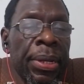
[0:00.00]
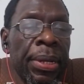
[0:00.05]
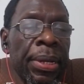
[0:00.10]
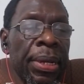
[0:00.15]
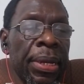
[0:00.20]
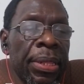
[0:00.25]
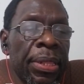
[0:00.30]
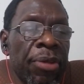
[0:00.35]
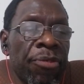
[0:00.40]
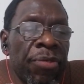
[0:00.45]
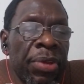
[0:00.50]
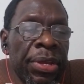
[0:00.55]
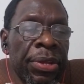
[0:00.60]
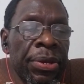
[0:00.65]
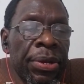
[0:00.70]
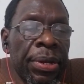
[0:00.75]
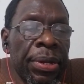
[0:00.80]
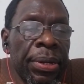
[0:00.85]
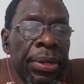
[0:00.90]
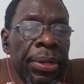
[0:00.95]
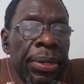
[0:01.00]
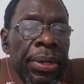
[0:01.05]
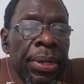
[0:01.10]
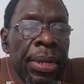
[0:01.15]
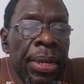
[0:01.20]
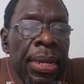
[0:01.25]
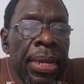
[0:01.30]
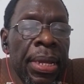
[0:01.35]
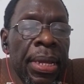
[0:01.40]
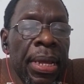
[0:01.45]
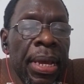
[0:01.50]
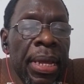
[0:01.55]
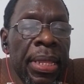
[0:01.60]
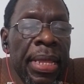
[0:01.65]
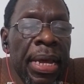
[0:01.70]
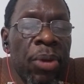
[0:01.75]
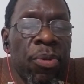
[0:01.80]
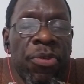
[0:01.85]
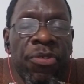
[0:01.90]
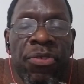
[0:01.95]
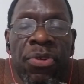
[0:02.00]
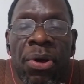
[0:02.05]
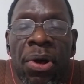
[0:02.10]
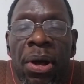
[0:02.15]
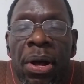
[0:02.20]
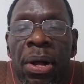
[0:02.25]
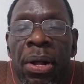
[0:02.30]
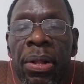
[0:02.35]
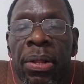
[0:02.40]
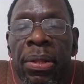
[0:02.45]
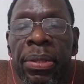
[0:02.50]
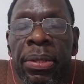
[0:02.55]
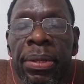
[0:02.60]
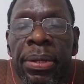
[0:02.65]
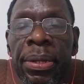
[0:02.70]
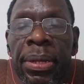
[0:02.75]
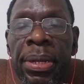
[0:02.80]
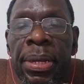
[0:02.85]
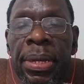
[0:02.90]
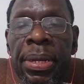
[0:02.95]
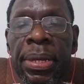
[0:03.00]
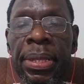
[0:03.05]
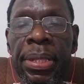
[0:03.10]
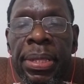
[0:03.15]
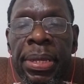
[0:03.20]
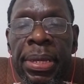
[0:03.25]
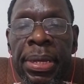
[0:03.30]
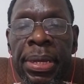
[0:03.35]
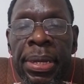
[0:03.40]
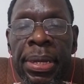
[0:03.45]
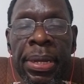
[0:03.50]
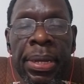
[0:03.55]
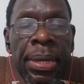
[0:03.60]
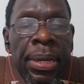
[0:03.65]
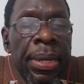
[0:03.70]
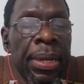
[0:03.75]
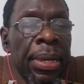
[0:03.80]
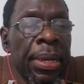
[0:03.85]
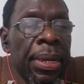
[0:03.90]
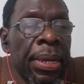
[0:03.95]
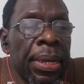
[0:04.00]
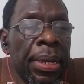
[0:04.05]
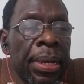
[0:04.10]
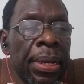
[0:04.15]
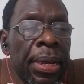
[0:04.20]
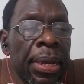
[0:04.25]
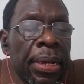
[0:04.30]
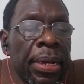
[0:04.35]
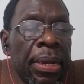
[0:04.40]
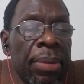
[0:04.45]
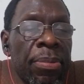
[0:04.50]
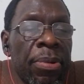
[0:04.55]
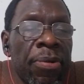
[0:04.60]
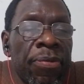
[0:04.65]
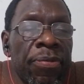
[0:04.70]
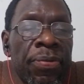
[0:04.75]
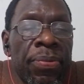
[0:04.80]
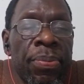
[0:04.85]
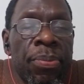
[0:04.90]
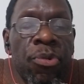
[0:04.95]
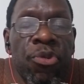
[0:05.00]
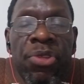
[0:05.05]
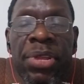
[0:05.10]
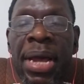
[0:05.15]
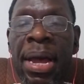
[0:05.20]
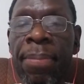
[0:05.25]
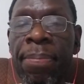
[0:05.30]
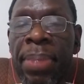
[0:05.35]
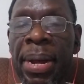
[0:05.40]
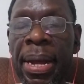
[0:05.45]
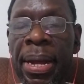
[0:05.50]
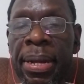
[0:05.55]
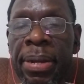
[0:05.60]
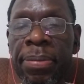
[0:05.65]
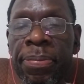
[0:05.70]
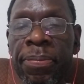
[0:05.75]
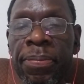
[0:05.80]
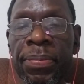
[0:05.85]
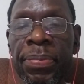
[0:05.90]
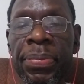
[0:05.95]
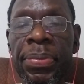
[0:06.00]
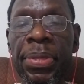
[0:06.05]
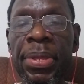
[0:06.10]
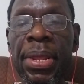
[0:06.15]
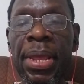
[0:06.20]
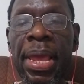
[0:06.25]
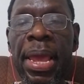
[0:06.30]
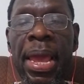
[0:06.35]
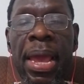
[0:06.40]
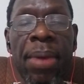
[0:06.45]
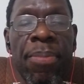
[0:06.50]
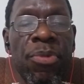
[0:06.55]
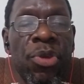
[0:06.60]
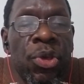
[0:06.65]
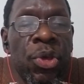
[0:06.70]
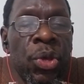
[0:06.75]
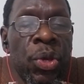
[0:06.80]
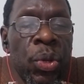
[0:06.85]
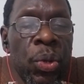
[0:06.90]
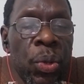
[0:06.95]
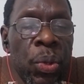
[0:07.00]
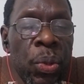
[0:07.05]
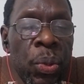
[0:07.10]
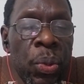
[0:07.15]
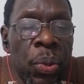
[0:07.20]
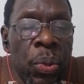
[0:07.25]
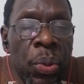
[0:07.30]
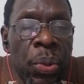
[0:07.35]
in the region, and that was called the Kingdom of Mutapa, Mutapa,